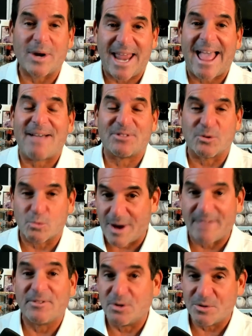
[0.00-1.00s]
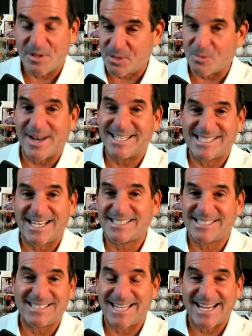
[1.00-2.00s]
have the revenue that the Red Sox
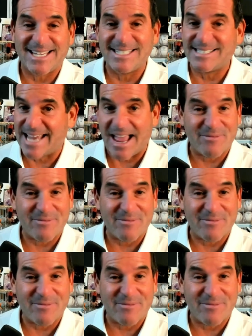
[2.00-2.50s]
and Yankees have